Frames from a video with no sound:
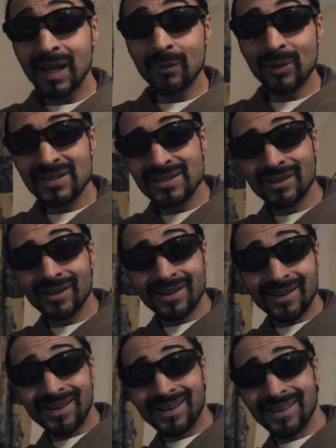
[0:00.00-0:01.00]
Hey, what's going
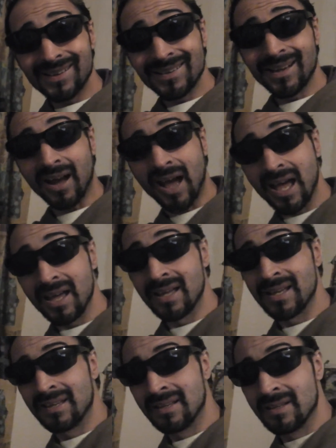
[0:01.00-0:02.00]
on?
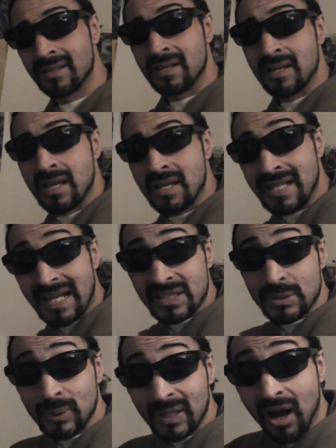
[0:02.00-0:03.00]

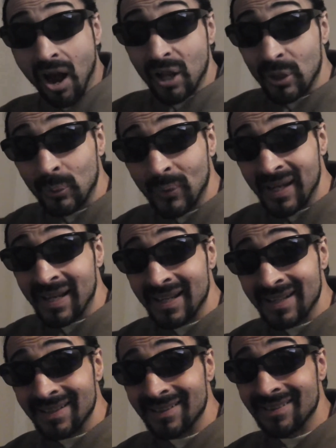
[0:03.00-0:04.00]
Next week,
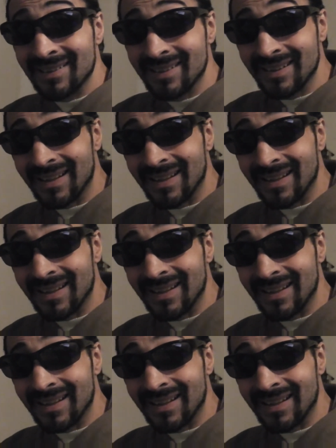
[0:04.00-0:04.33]
Halloween,